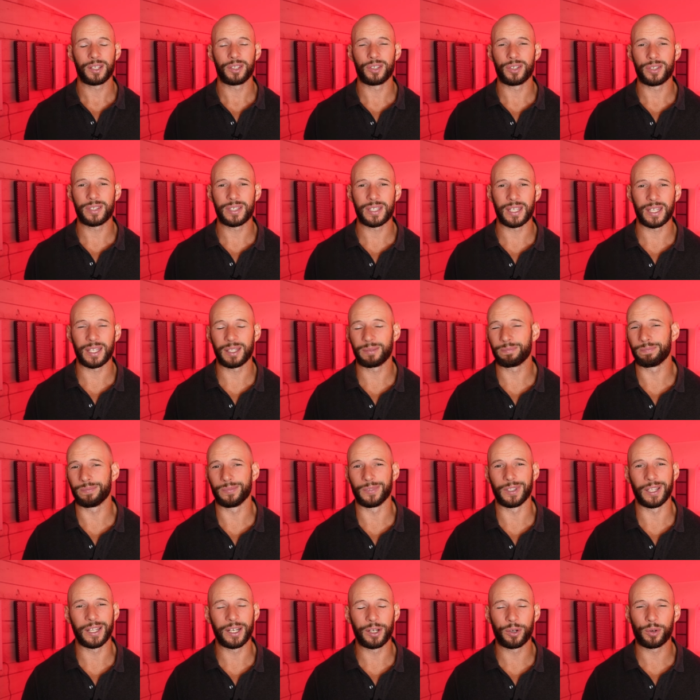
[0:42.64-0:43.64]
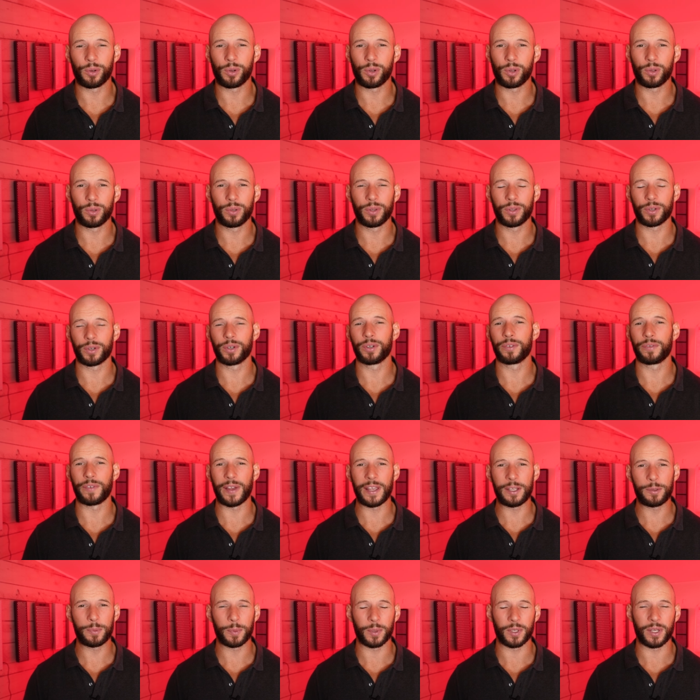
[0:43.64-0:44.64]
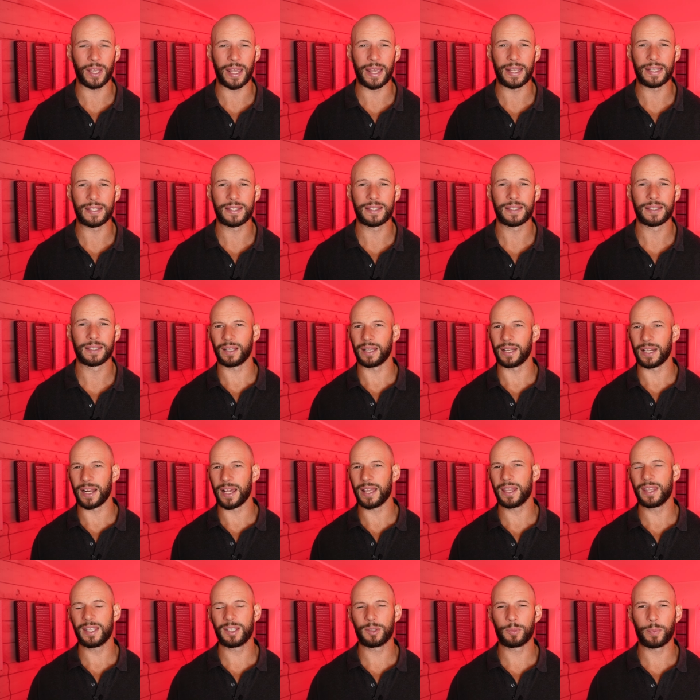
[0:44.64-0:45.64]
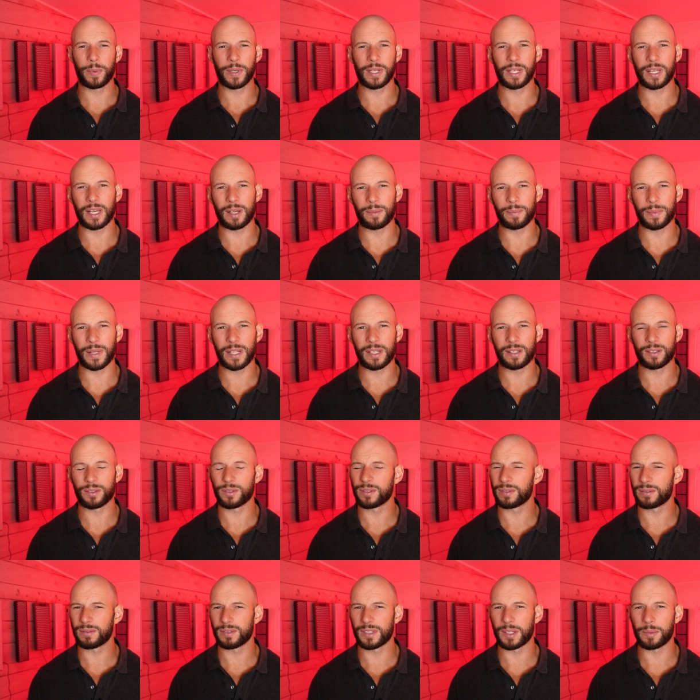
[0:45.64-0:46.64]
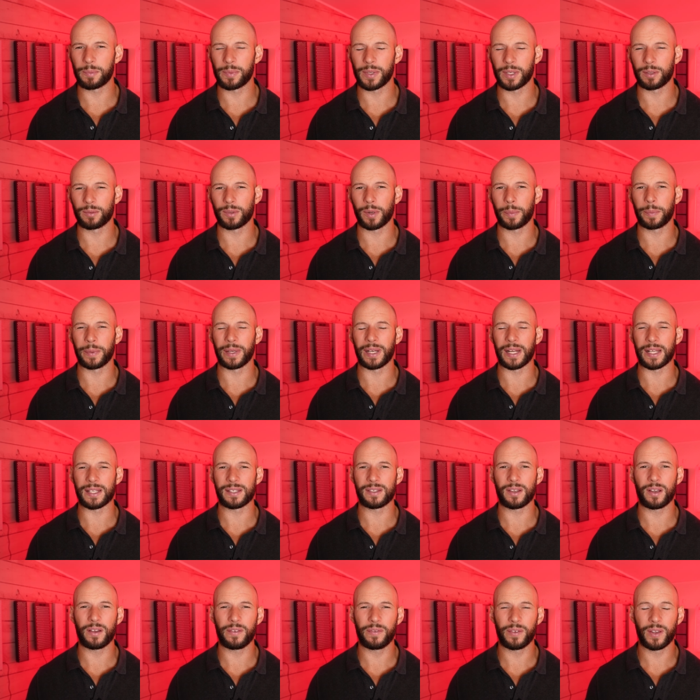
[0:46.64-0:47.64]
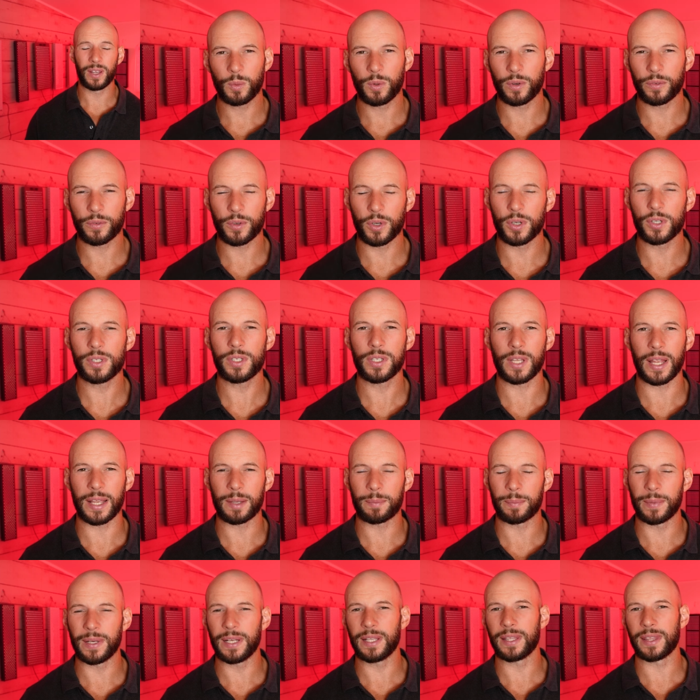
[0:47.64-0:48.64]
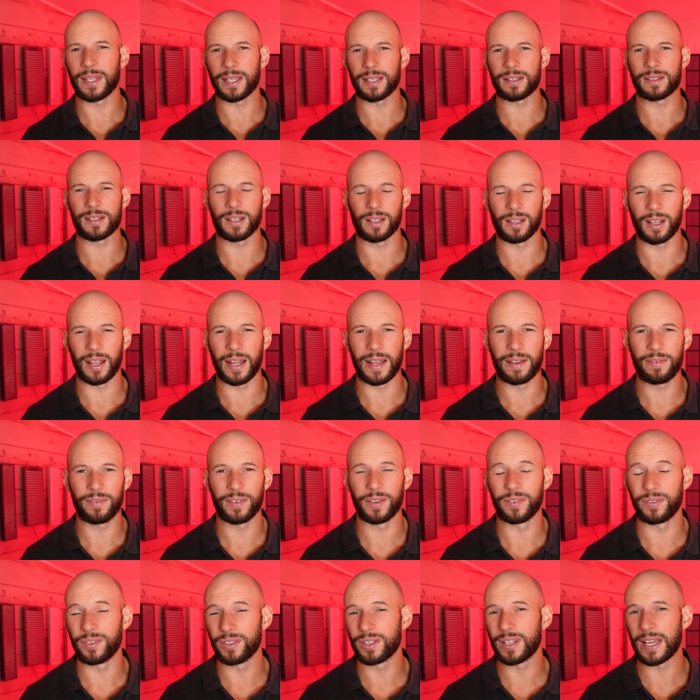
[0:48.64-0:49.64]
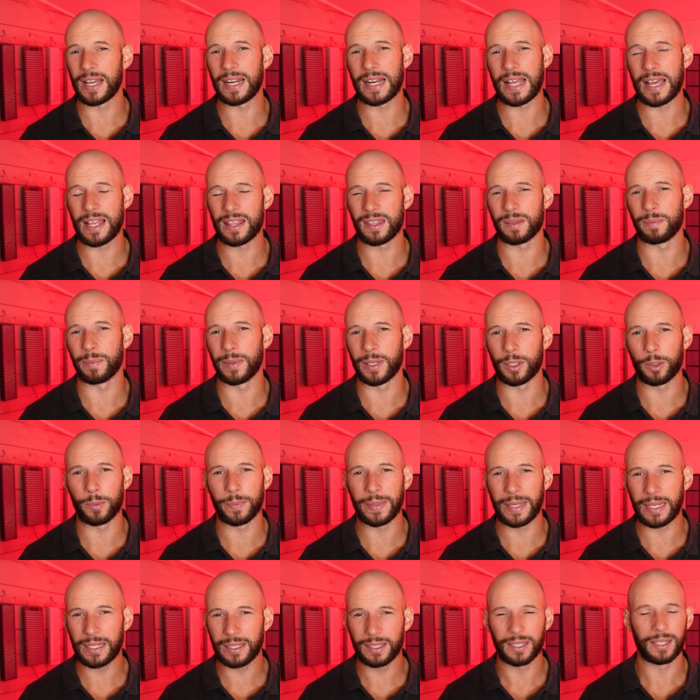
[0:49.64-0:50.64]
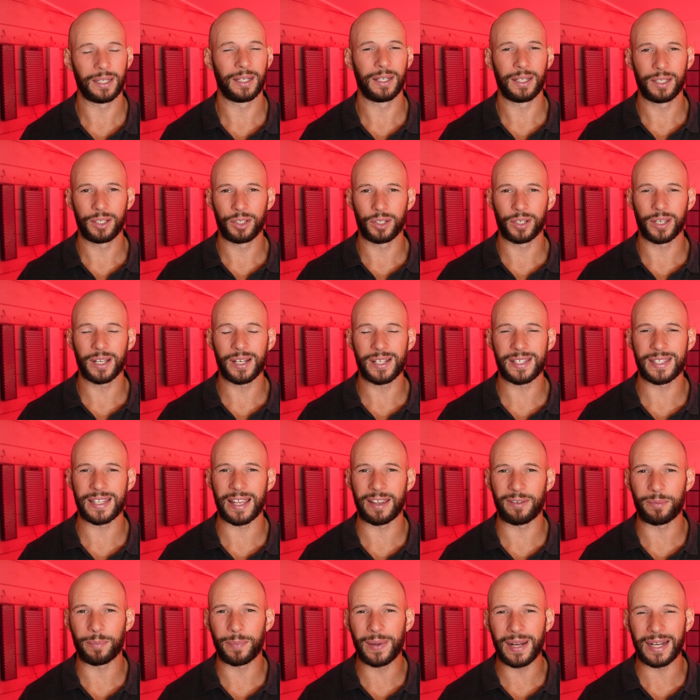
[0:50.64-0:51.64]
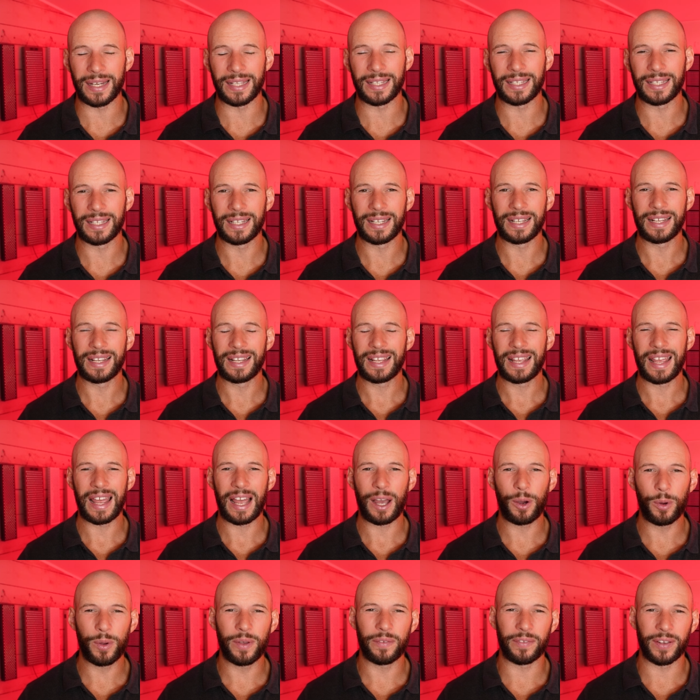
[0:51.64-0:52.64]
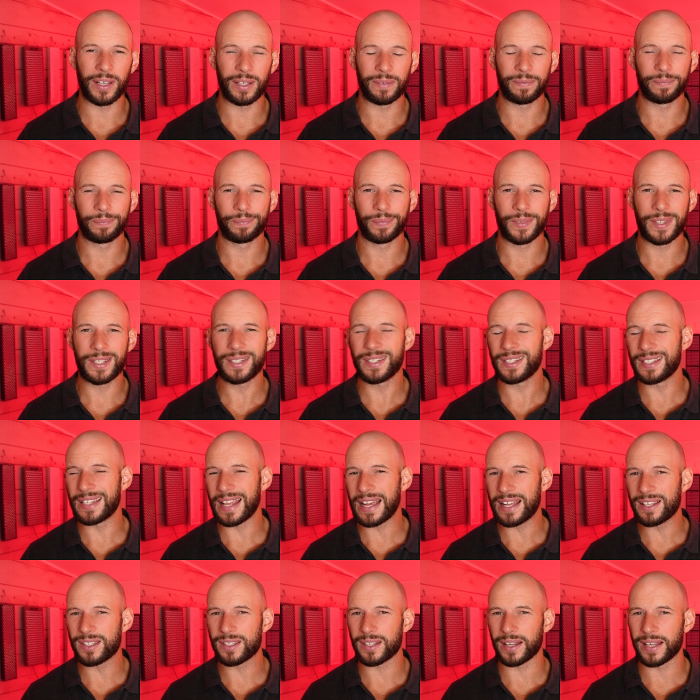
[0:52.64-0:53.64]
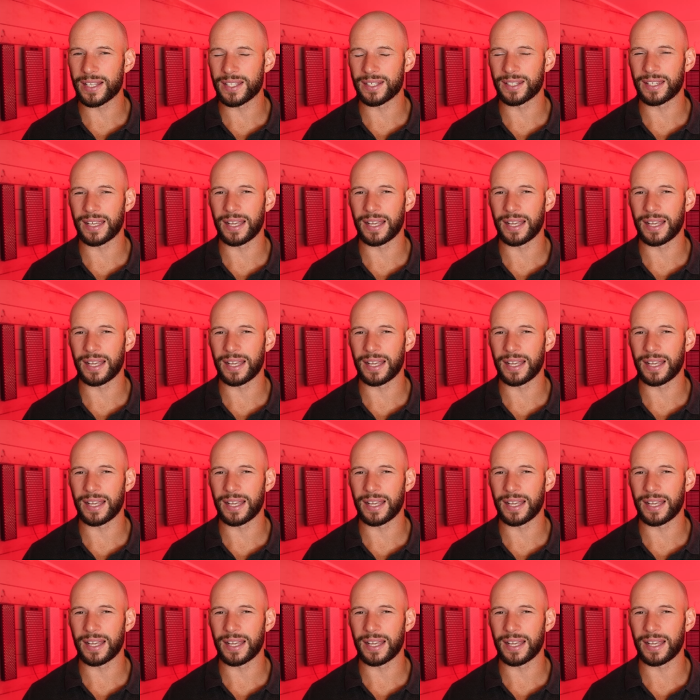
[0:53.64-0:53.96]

you see littered all through Facebook ads? And are these big companies simply ripping us off? Well, of course, like many things in life, if you cut out the middleman, you're gonna save money. However, there's a downside to